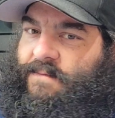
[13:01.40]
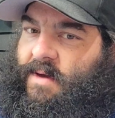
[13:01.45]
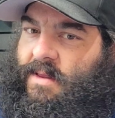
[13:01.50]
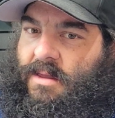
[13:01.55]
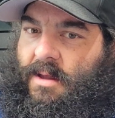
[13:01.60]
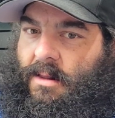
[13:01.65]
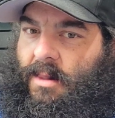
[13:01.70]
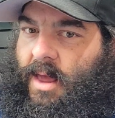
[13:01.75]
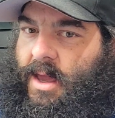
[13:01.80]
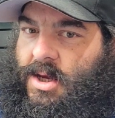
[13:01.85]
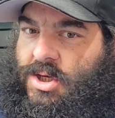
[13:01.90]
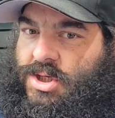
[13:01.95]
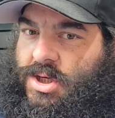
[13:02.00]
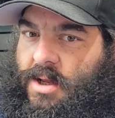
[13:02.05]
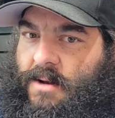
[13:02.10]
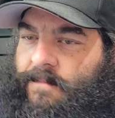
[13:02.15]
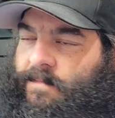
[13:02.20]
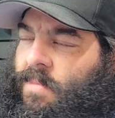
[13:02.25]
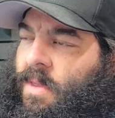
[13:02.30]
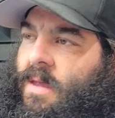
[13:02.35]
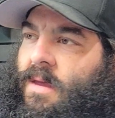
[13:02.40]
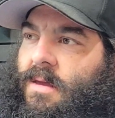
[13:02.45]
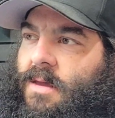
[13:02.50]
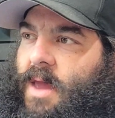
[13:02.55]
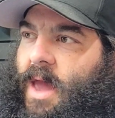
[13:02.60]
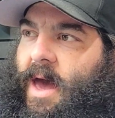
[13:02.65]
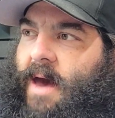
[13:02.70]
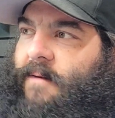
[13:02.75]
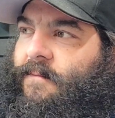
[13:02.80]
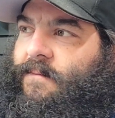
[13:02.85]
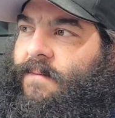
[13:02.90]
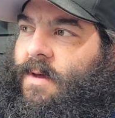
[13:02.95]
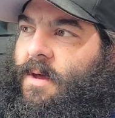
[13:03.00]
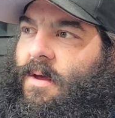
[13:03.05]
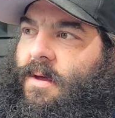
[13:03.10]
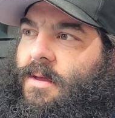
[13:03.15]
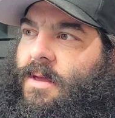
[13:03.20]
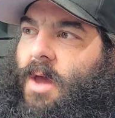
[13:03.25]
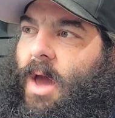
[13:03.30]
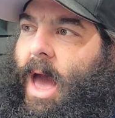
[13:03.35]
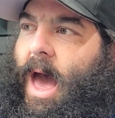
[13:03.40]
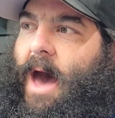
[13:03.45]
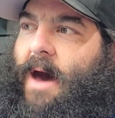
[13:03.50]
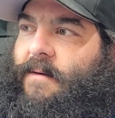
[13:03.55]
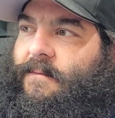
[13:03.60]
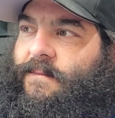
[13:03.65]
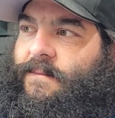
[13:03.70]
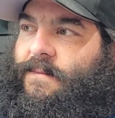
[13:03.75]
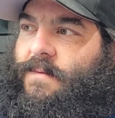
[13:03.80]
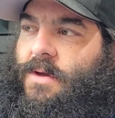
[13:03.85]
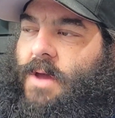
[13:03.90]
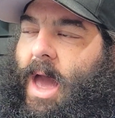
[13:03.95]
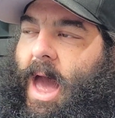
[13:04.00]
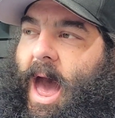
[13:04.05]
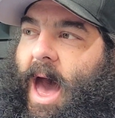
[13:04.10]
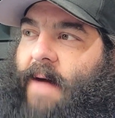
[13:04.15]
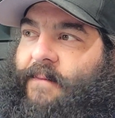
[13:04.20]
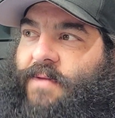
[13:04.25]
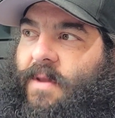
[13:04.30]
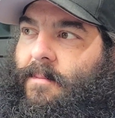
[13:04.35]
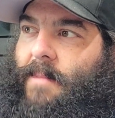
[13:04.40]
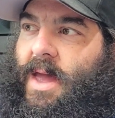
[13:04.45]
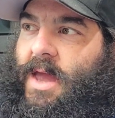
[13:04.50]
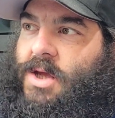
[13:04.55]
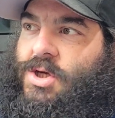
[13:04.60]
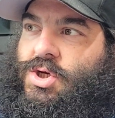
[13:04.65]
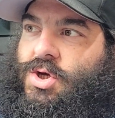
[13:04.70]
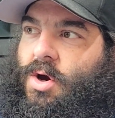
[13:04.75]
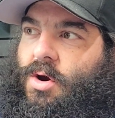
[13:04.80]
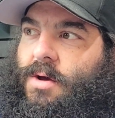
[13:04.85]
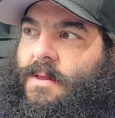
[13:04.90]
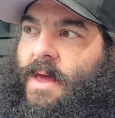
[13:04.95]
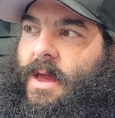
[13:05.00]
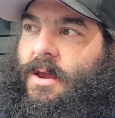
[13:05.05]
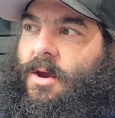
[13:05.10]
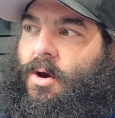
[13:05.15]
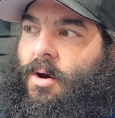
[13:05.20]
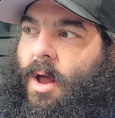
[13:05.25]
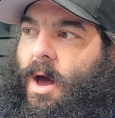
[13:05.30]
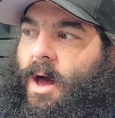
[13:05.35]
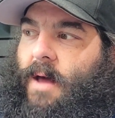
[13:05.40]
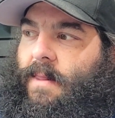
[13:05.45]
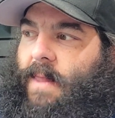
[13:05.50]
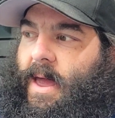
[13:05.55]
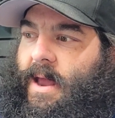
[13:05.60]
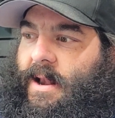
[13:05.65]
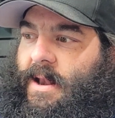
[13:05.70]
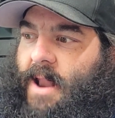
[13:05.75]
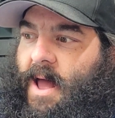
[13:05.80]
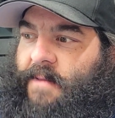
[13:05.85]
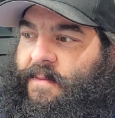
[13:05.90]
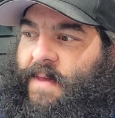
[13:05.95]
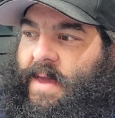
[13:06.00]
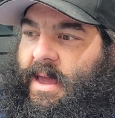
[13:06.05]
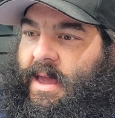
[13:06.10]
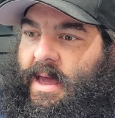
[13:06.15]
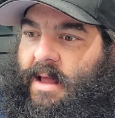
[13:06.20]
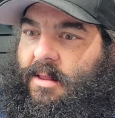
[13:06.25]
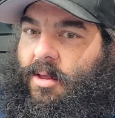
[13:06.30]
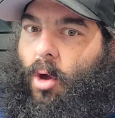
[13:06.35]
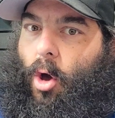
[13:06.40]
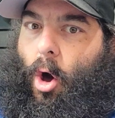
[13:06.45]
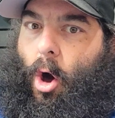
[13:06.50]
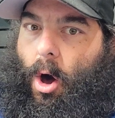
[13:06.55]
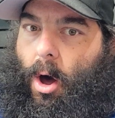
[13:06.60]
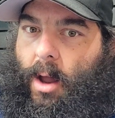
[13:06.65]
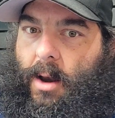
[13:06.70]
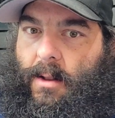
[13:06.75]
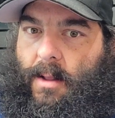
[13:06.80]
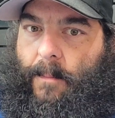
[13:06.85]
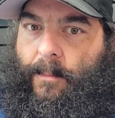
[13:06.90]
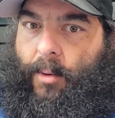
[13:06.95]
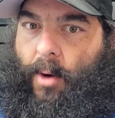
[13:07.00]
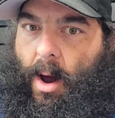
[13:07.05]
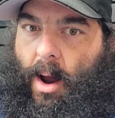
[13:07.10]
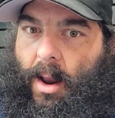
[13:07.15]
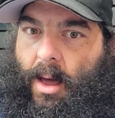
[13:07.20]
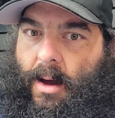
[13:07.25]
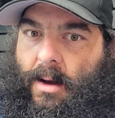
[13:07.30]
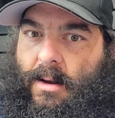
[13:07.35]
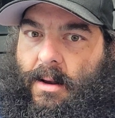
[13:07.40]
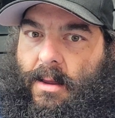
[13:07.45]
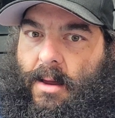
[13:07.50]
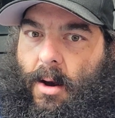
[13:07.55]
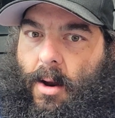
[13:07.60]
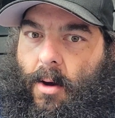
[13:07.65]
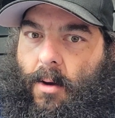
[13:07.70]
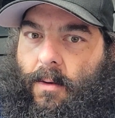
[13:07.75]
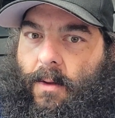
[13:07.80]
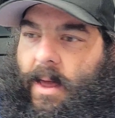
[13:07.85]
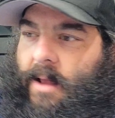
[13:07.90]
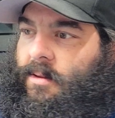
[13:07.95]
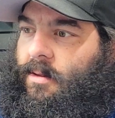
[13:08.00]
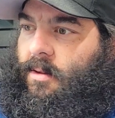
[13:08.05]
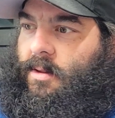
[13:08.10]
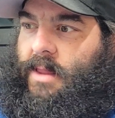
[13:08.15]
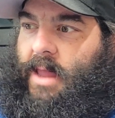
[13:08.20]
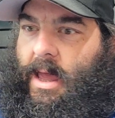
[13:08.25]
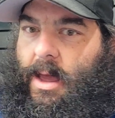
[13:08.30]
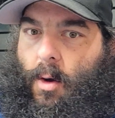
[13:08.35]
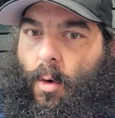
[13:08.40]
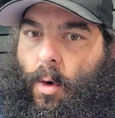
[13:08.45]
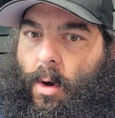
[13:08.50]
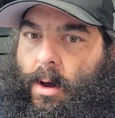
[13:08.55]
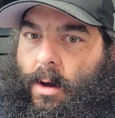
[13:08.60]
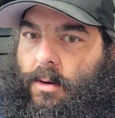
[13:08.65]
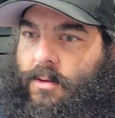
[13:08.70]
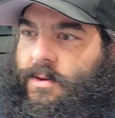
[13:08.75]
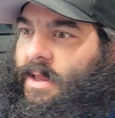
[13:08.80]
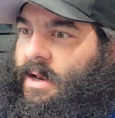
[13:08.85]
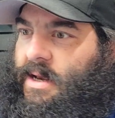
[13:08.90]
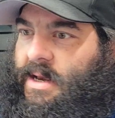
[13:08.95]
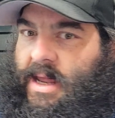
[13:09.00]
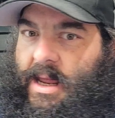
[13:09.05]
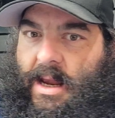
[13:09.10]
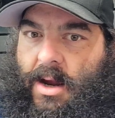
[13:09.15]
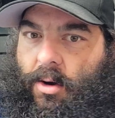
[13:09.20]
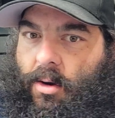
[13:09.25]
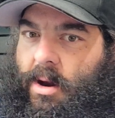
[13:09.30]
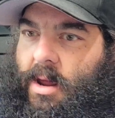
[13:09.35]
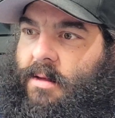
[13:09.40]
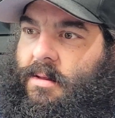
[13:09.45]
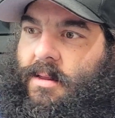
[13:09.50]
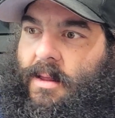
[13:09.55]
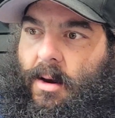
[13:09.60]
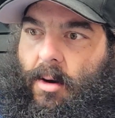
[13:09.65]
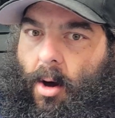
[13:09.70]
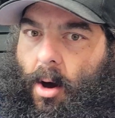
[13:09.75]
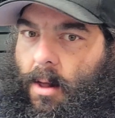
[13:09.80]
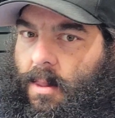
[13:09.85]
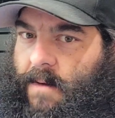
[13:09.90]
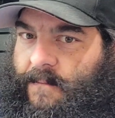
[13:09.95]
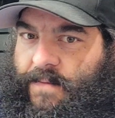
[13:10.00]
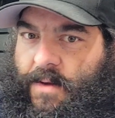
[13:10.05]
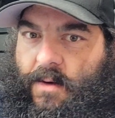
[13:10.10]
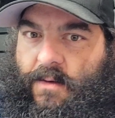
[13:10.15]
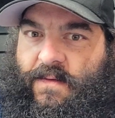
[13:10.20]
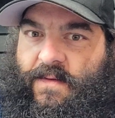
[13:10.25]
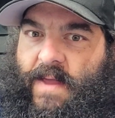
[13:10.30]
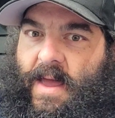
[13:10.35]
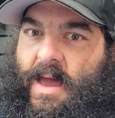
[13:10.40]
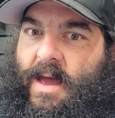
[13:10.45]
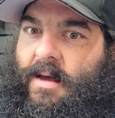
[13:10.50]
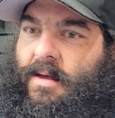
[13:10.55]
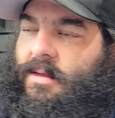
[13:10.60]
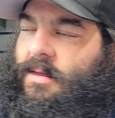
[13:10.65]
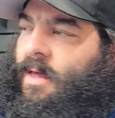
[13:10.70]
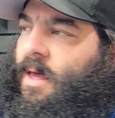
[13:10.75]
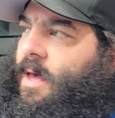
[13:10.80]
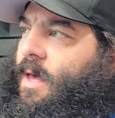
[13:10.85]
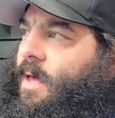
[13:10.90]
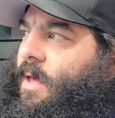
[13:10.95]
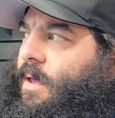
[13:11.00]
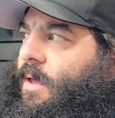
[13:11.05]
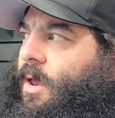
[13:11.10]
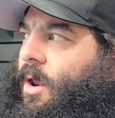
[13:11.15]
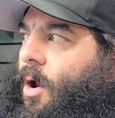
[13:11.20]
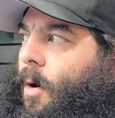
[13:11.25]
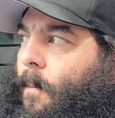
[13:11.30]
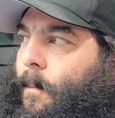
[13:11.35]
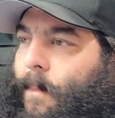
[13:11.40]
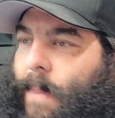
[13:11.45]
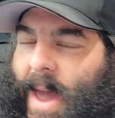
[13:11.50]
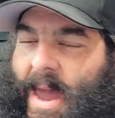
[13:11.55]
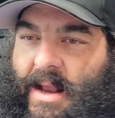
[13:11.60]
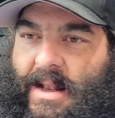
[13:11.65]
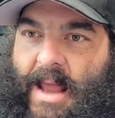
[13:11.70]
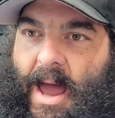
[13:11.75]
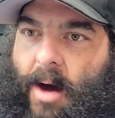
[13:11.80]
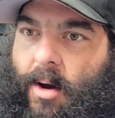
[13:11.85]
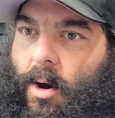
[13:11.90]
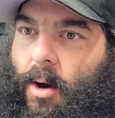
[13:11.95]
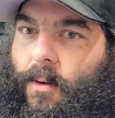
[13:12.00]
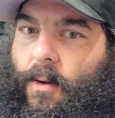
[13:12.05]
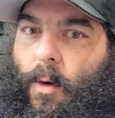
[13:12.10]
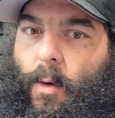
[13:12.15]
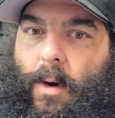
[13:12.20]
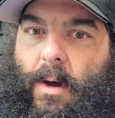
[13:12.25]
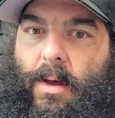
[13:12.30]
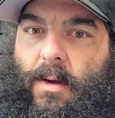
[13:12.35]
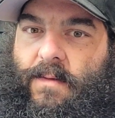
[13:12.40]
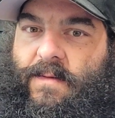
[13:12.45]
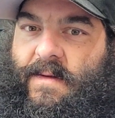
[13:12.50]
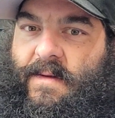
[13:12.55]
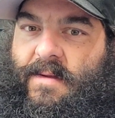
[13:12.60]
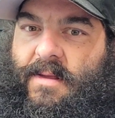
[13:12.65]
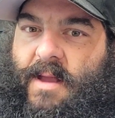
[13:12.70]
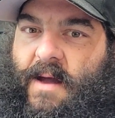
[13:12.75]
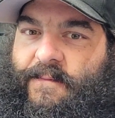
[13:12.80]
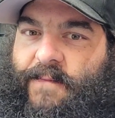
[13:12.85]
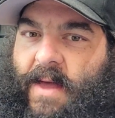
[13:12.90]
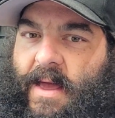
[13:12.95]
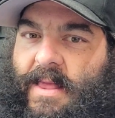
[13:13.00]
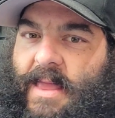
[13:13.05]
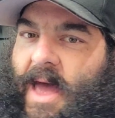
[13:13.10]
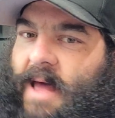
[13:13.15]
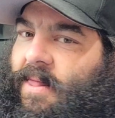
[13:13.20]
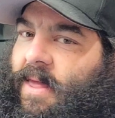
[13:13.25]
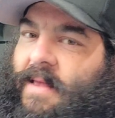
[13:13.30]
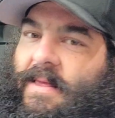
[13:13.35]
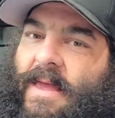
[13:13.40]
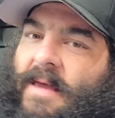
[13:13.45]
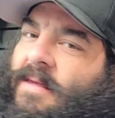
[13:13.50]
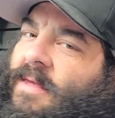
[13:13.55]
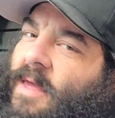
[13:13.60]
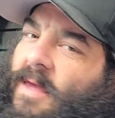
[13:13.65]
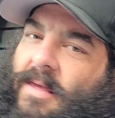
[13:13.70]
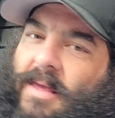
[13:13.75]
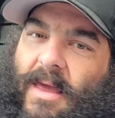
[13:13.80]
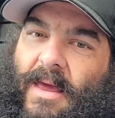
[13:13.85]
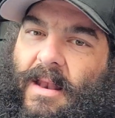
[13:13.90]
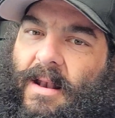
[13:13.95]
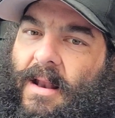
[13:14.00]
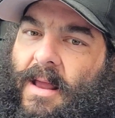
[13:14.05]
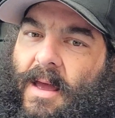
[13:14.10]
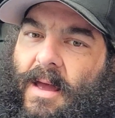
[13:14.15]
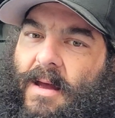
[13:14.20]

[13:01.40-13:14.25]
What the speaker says: ventilation. You have to make sure that you're not, like, nothing gets on the product. You know, it's de-oiled and degreased and all of those things. You know, baked out all the oils and stuff like that. Like, this isn't